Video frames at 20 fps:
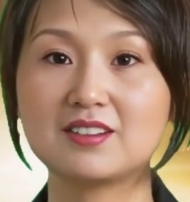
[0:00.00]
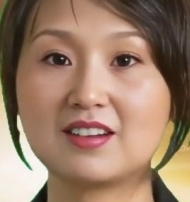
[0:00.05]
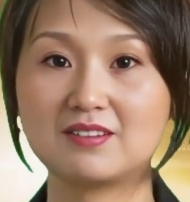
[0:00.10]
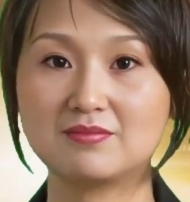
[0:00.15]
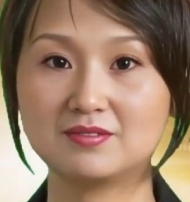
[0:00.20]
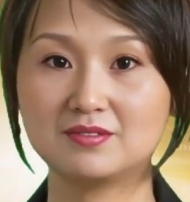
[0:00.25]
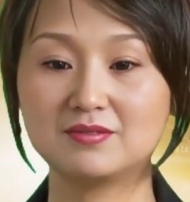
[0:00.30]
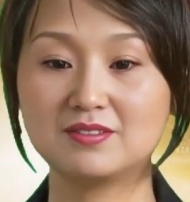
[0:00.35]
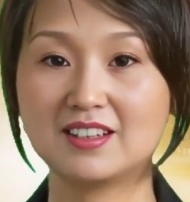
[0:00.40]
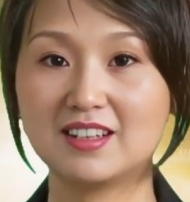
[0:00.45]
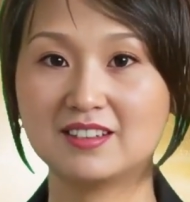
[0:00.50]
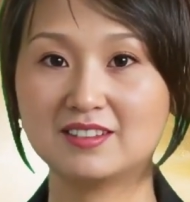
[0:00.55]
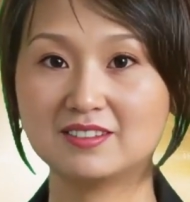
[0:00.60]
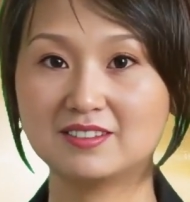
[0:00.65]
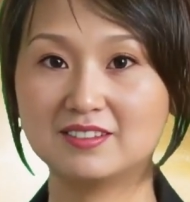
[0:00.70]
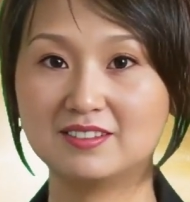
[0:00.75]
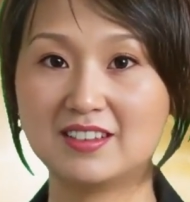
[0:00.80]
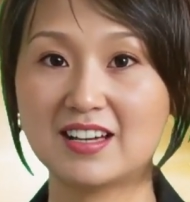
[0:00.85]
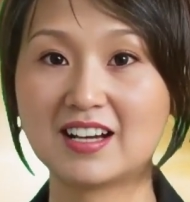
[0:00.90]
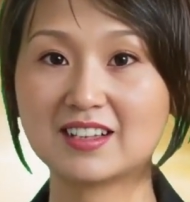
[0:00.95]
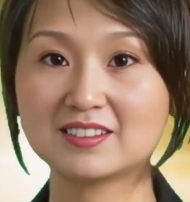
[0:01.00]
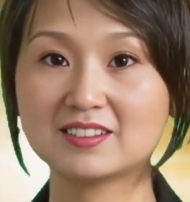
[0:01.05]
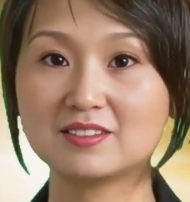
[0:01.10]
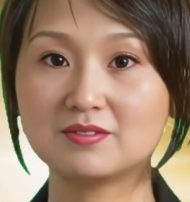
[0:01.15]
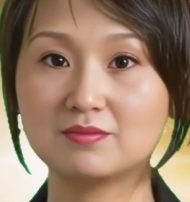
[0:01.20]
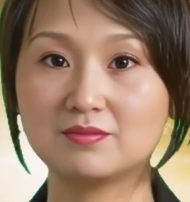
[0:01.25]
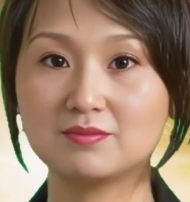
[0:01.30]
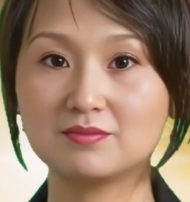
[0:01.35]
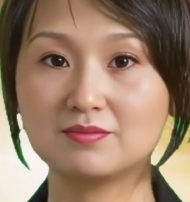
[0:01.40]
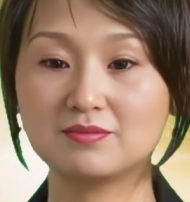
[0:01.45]
with contract amounts
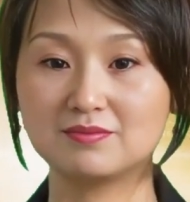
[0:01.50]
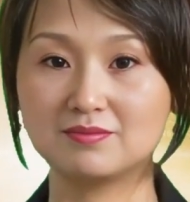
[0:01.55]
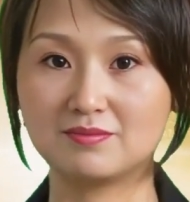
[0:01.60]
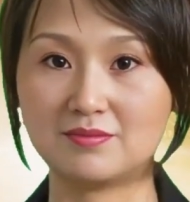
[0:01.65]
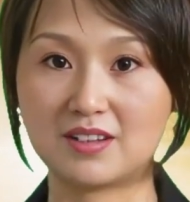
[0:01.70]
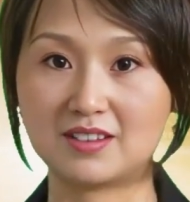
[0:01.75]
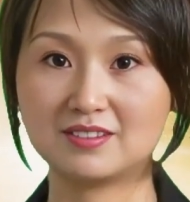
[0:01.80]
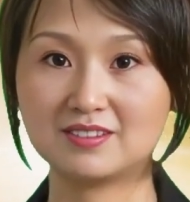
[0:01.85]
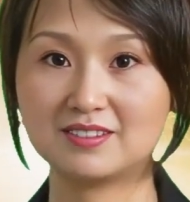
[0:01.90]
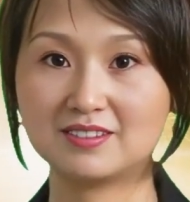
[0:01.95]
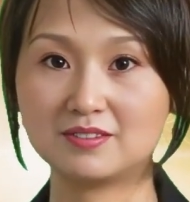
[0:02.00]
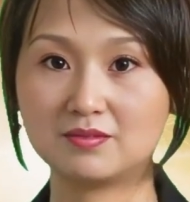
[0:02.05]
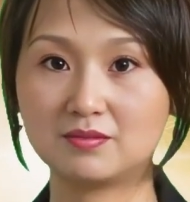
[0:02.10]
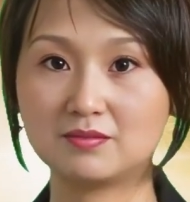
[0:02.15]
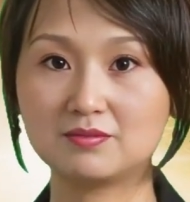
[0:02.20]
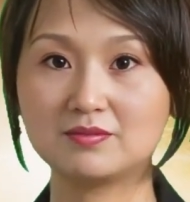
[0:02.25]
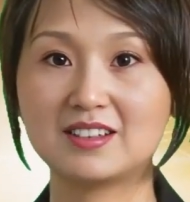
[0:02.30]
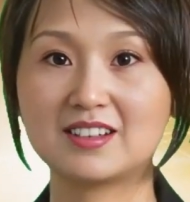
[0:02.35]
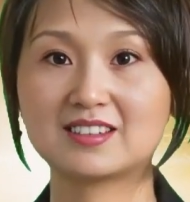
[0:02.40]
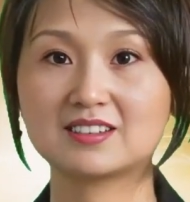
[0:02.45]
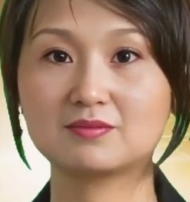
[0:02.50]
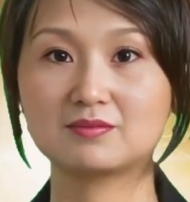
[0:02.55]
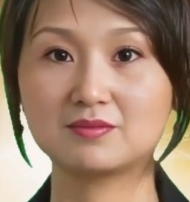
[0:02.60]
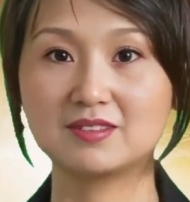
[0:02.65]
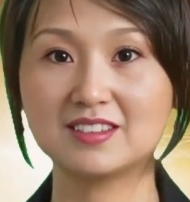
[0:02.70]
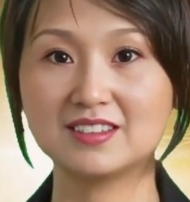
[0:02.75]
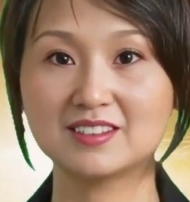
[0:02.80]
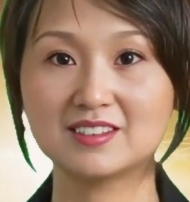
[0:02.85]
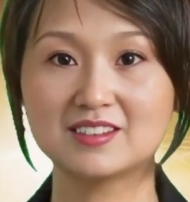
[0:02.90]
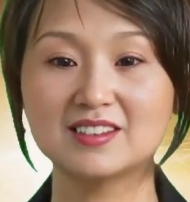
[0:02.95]
ranging from
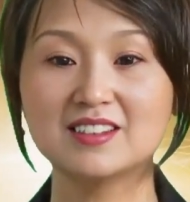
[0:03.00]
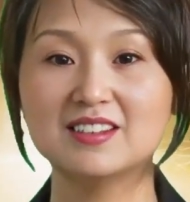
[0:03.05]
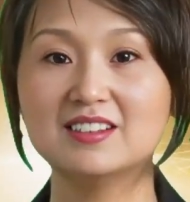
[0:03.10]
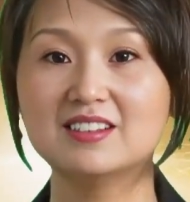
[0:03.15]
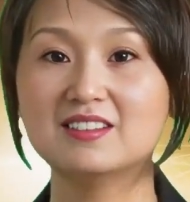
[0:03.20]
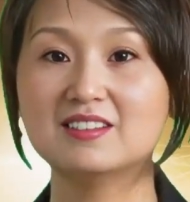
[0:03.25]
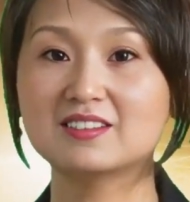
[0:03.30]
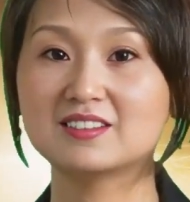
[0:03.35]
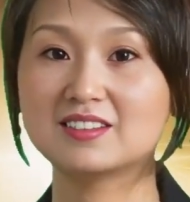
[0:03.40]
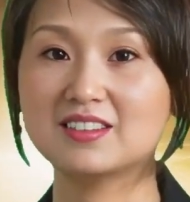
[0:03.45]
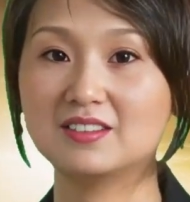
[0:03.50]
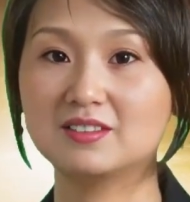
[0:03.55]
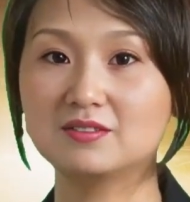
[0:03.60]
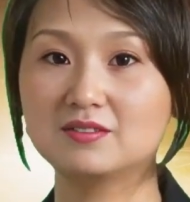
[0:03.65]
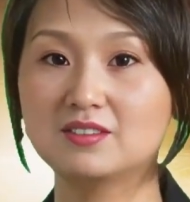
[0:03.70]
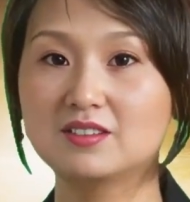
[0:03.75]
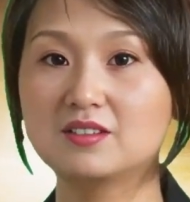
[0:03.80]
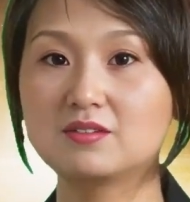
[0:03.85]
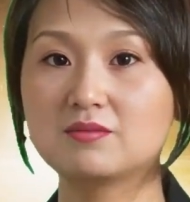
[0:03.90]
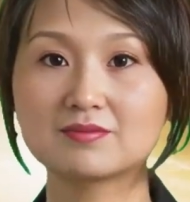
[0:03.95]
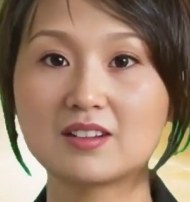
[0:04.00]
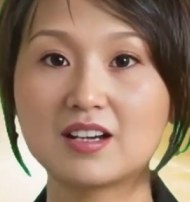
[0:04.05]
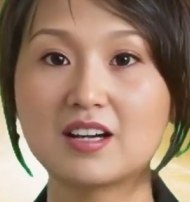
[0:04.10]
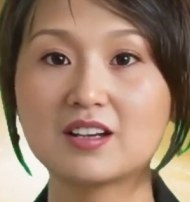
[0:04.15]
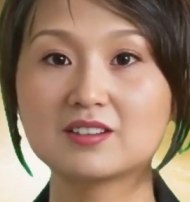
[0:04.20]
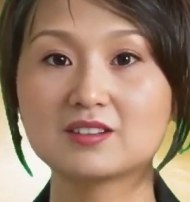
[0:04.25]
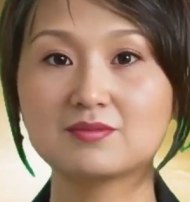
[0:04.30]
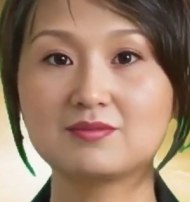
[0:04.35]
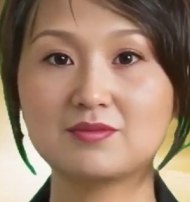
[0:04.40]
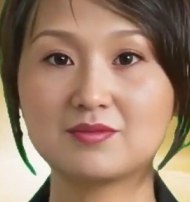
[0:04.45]
$75,000 to
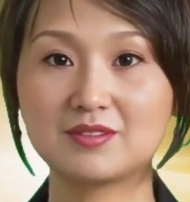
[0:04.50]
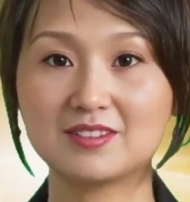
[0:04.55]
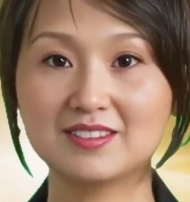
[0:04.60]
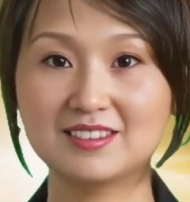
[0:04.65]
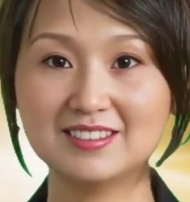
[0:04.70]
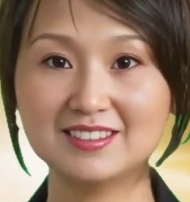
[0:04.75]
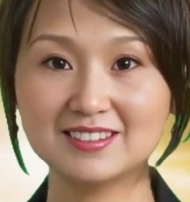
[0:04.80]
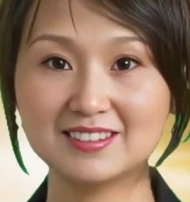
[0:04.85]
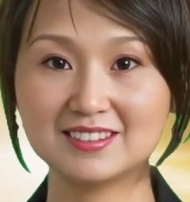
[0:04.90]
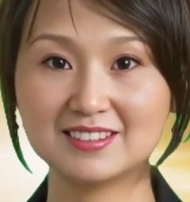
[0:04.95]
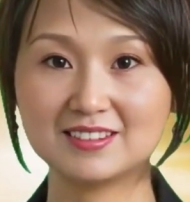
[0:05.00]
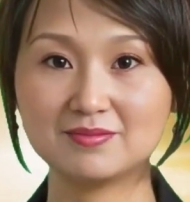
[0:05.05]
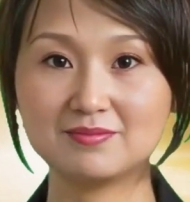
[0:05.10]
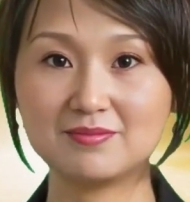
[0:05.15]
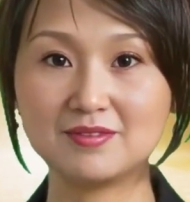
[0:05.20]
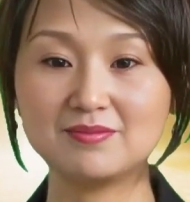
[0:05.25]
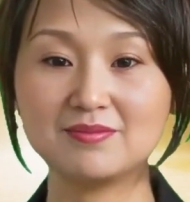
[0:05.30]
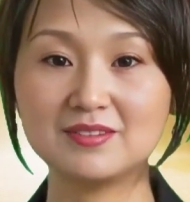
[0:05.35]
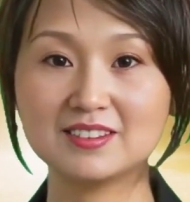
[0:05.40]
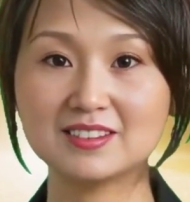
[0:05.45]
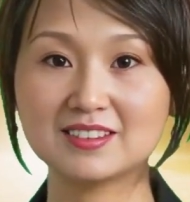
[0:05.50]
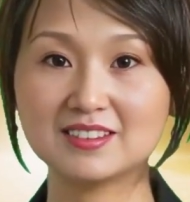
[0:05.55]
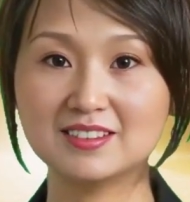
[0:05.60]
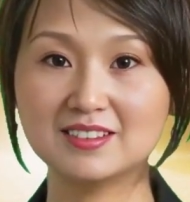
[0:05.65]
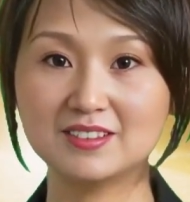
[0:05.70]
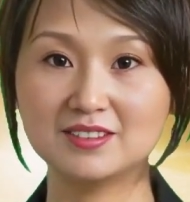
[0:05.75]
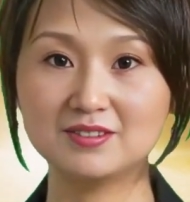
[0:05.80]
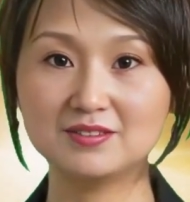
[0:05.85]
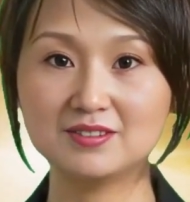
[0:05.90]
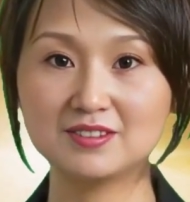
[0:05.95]

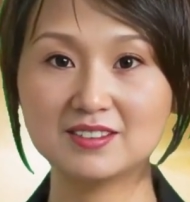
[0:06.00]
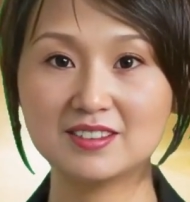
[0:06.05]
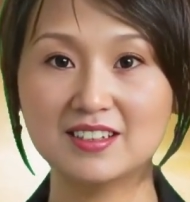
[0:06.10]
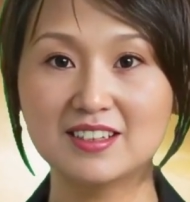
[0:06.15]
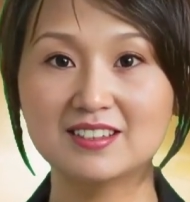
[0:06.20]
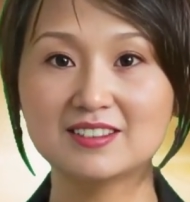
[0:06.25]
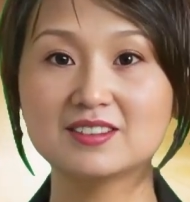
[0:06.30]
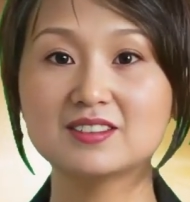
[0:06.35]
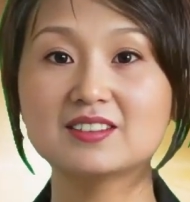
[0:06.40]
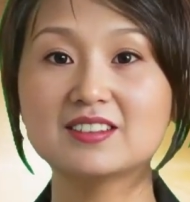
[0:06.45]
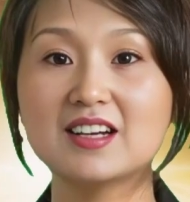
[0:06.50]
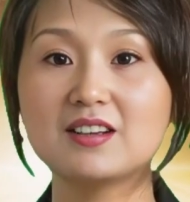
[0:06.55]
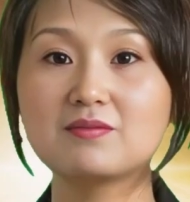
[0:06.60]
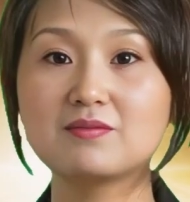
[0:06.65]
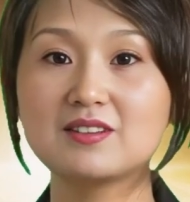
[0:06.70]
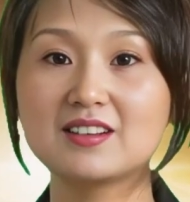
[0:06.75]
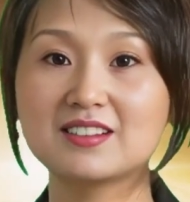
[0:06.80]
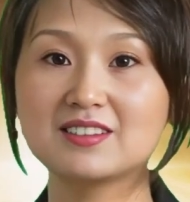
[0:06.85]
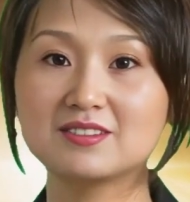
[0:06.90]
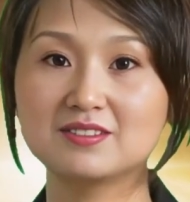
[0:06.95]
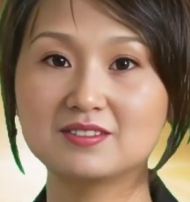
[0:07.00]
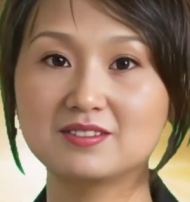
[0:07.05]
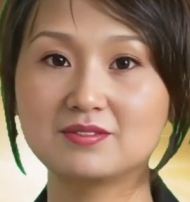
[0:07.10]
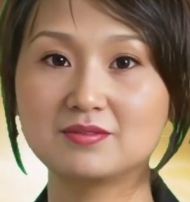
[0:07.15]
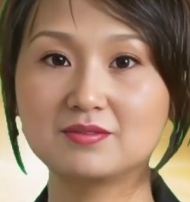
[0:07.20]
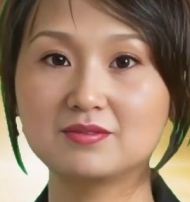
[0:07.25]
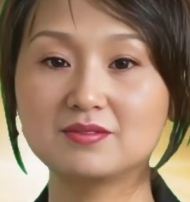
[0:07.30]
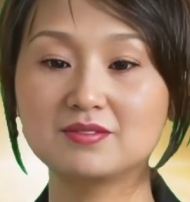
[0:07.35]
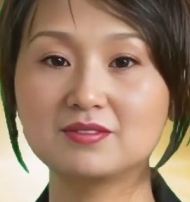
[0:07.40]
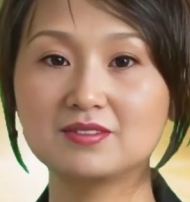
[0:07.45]
$1,680,000, but the contracts
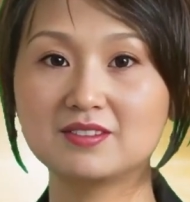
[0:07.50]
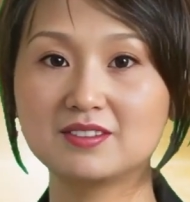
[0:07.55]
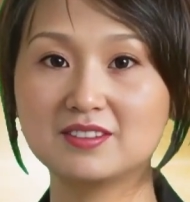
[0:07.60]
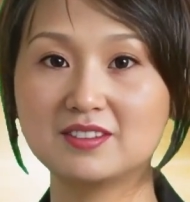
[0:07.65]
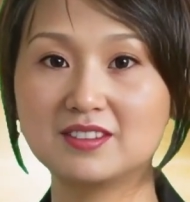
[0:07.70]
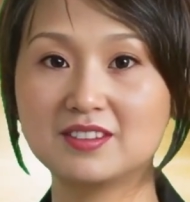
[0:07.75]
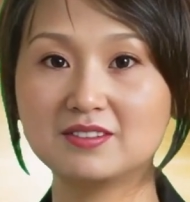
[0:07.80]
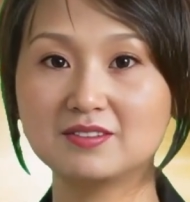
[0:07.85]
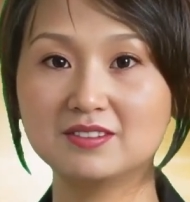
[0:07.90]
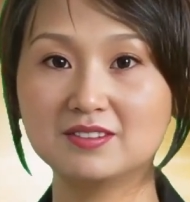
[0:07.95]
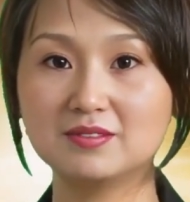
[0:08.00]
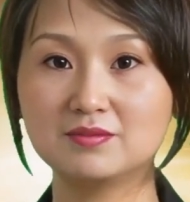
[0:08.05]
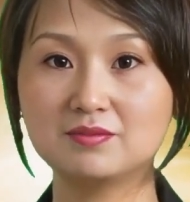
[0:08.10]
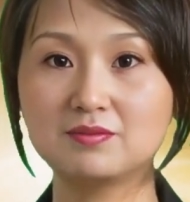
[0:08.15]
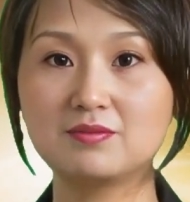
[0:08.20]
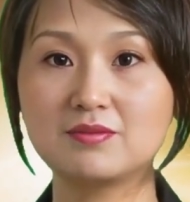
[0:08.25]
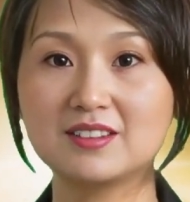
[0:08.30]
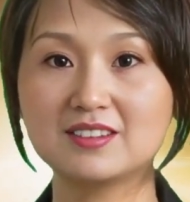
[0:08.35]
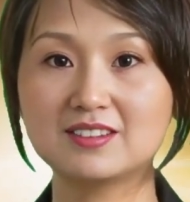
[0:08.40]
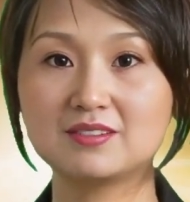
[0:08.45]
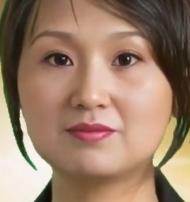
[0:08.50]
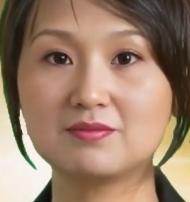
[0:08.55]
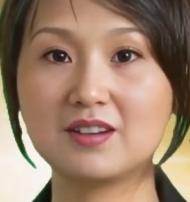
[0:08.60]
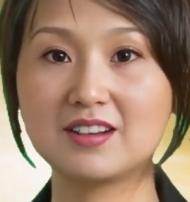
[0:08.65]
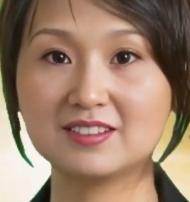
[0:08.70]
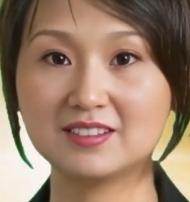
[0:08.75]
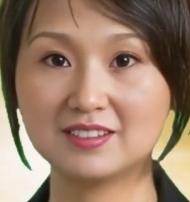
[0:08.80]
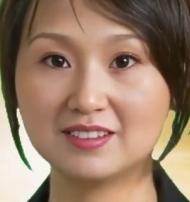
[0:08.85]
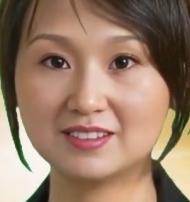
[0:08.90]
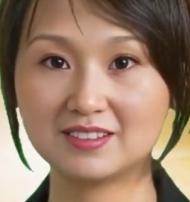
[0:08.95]
do not specify their use.